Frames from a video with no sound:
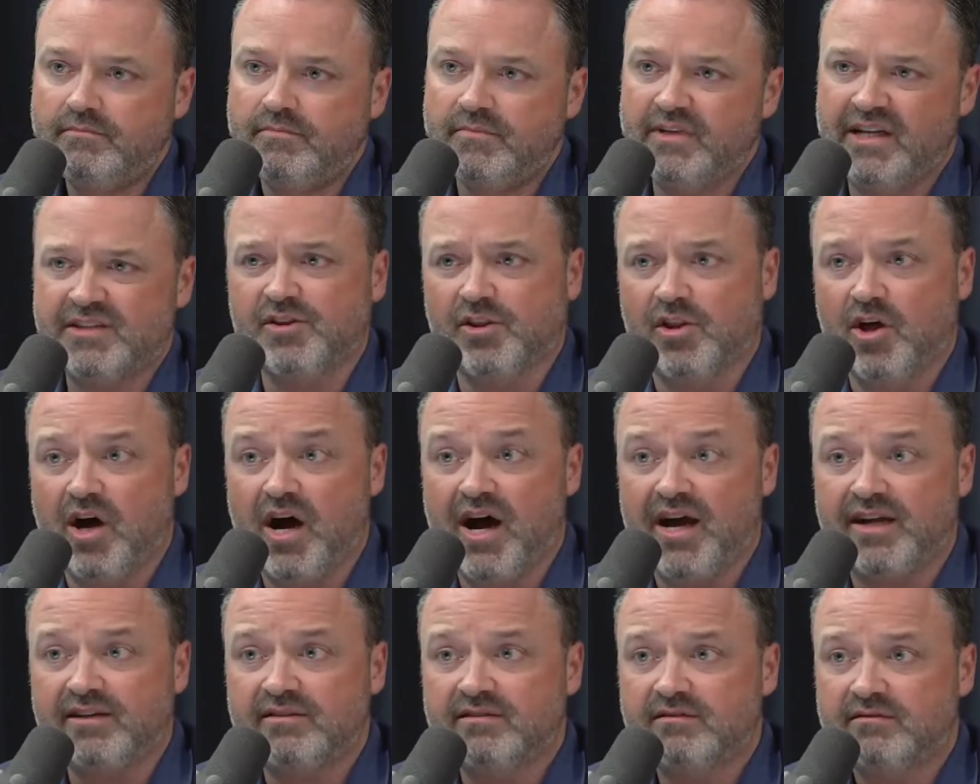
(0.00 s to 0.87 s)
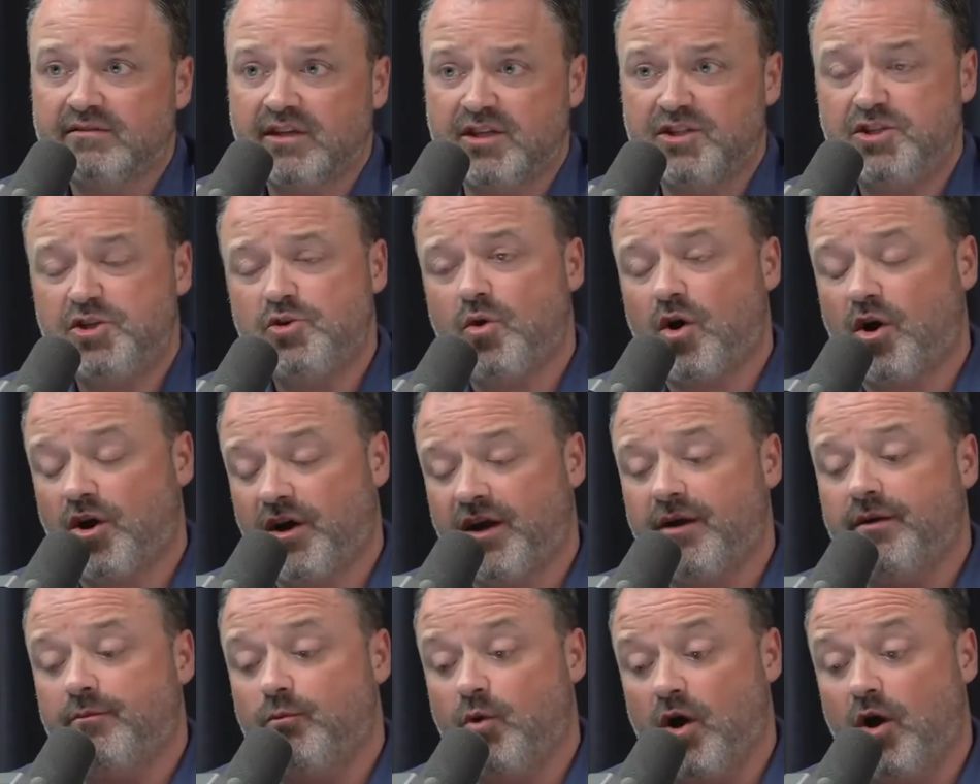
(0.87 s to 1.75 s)
That's a lot. Because you are,
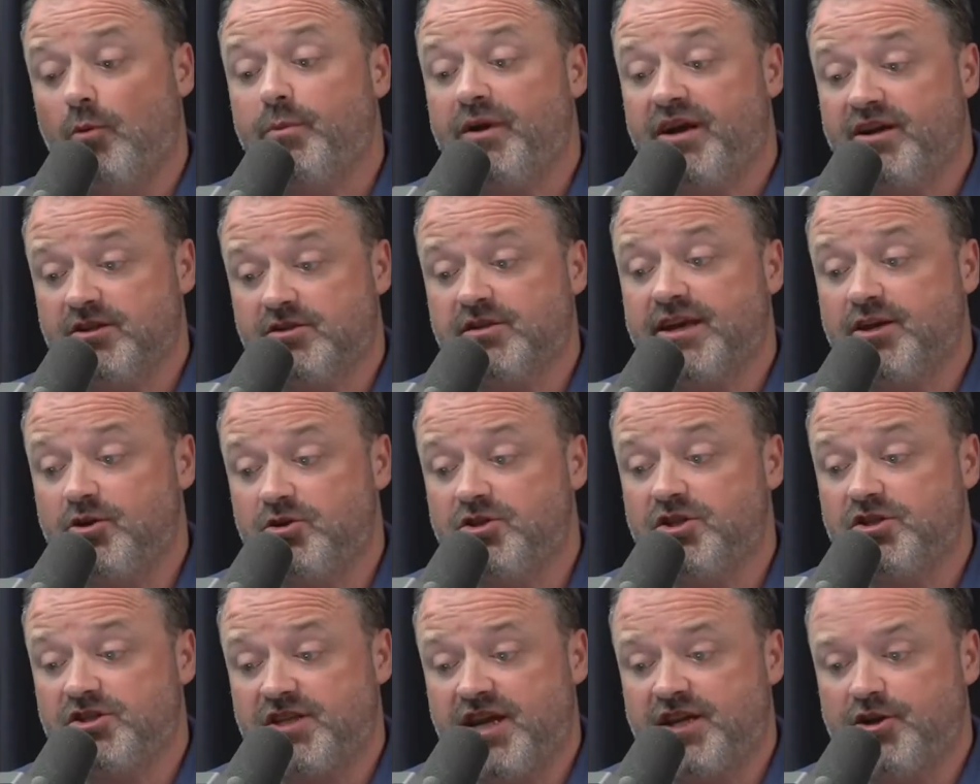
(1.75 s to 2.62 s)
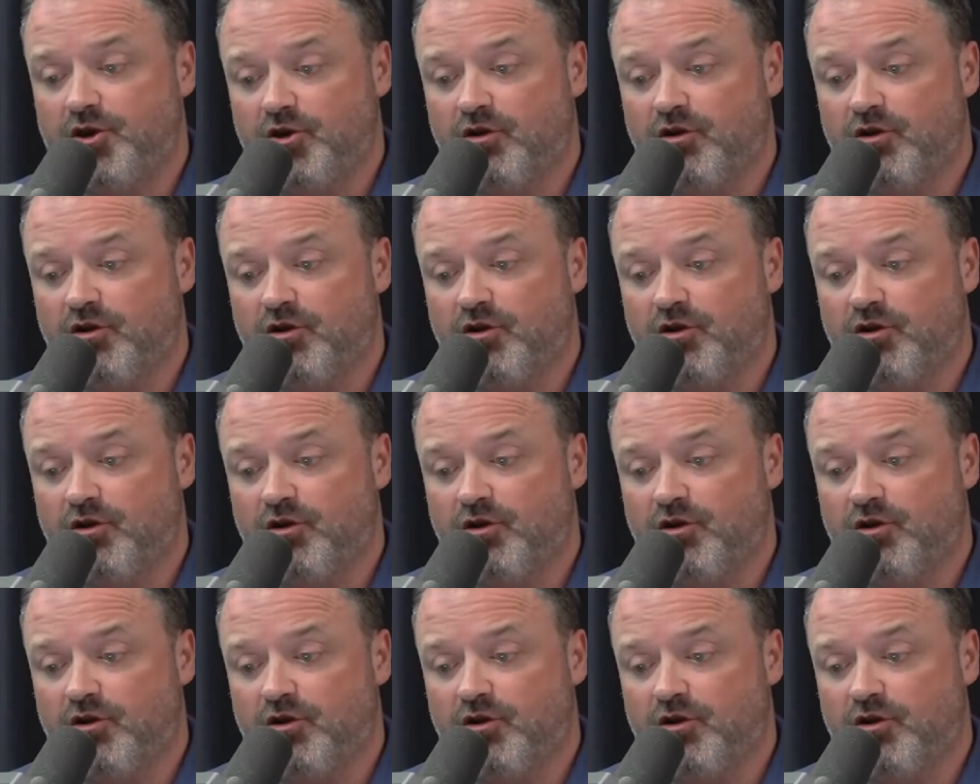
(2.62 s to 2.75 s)
well, because like you just said,